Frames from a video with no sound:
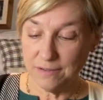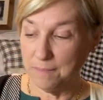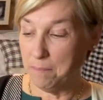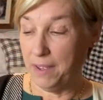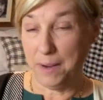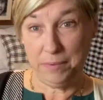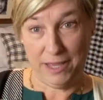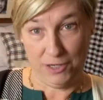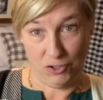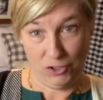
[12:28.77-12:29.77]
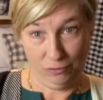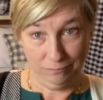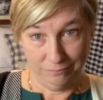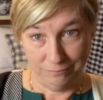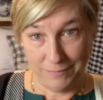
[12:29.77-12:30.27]
but I plan to.
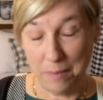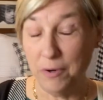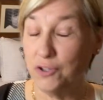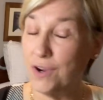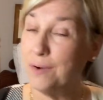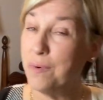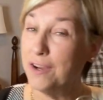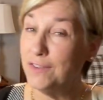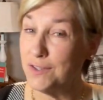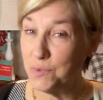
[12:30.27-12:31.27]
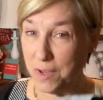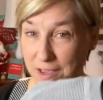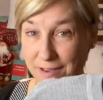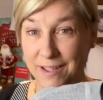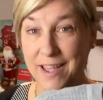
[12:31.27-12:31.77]
I'm gonna try to wear it this
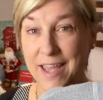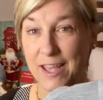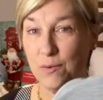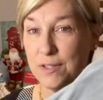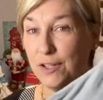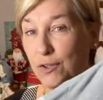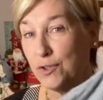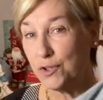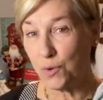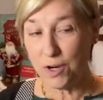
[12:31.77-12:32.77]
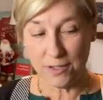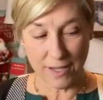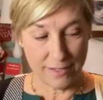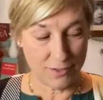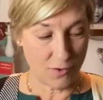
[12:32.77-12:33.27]
week. It was a little short,
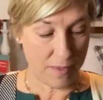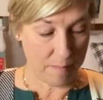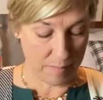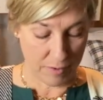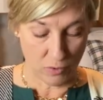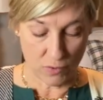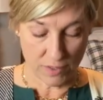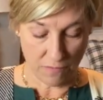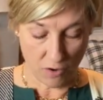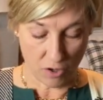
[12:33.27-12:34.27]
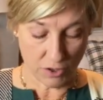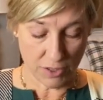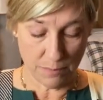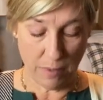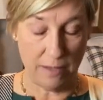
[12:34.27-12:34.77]
and so that made me a little
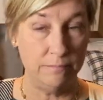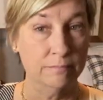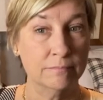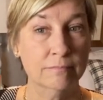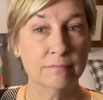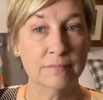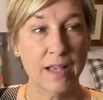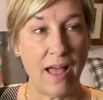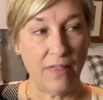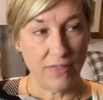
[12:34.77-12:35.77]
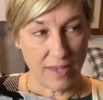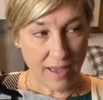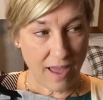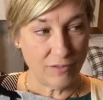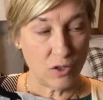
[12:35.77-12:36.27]
self-conscious, but I think I
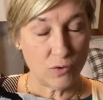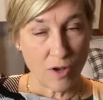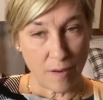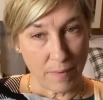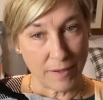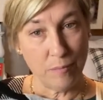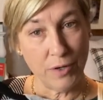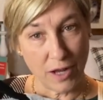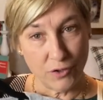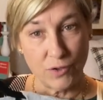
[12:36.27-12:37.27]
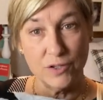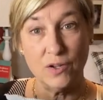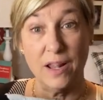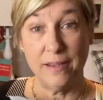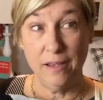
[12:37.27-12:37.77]
have a little top I can put under it
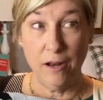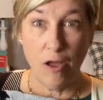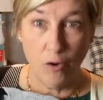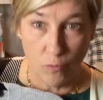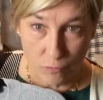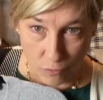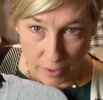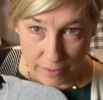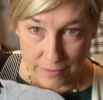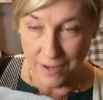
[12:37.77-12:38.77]
until I get over it.